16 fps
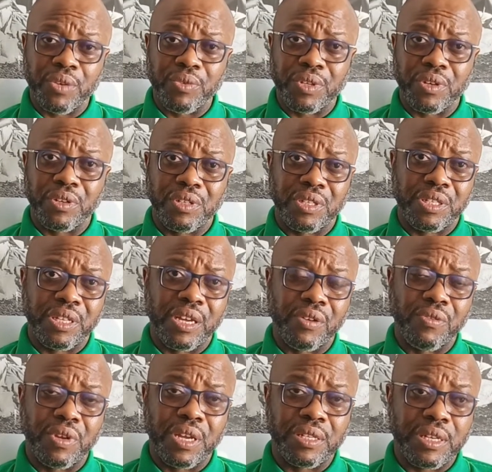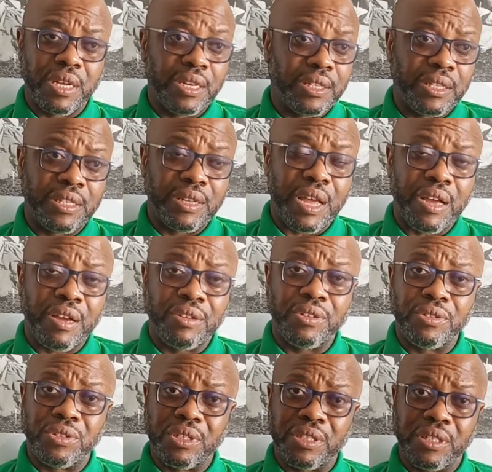with all the stakeholders. And it is our
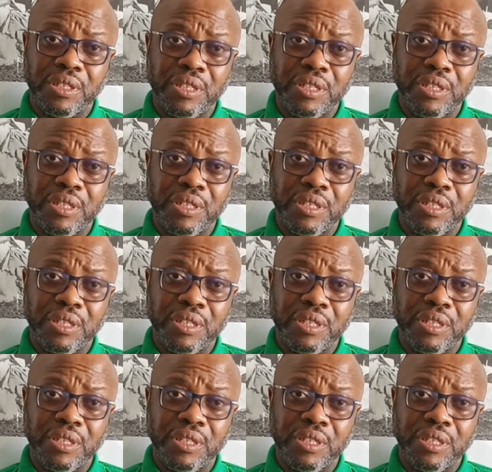duty